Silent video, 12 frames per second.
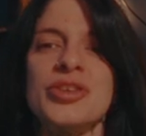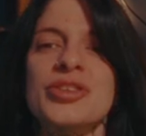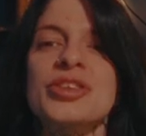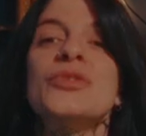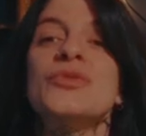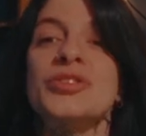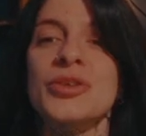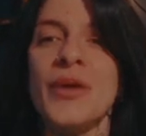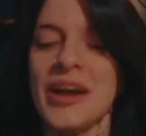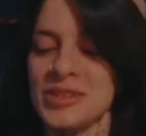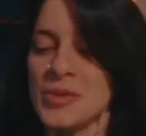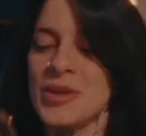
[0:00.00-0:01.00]
could use you!
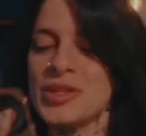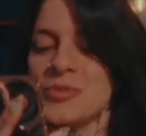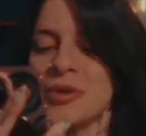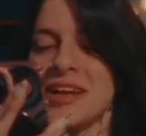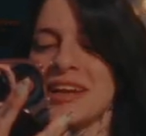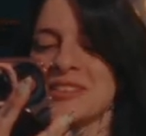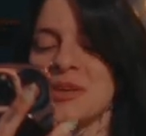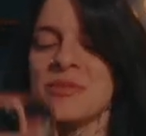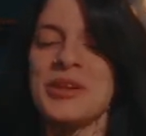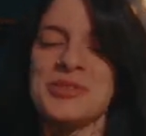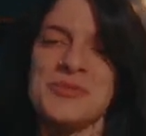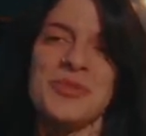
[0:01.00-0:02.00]
Exclamation oh, point!
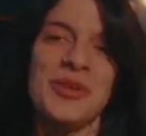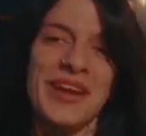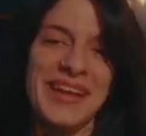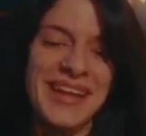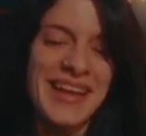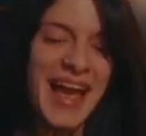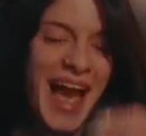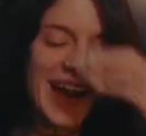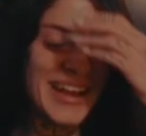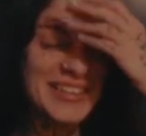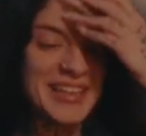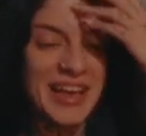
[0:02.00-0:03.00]
Exclamation point! And
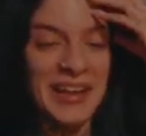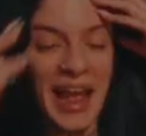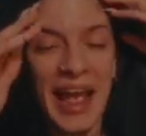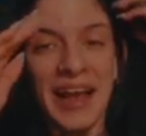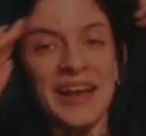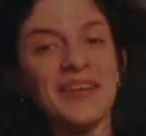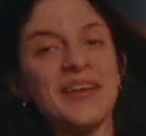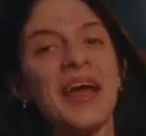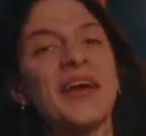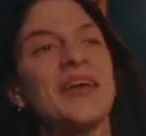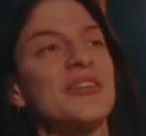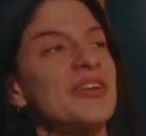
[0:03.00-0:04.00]
I said,
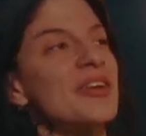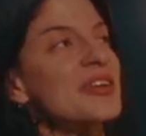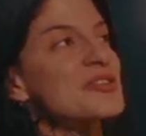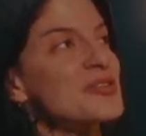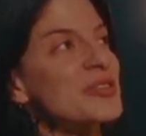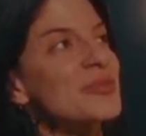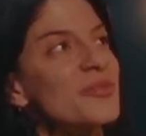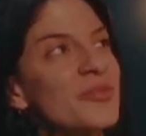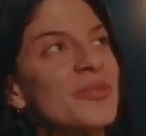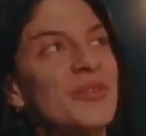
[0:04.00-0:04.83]
and the country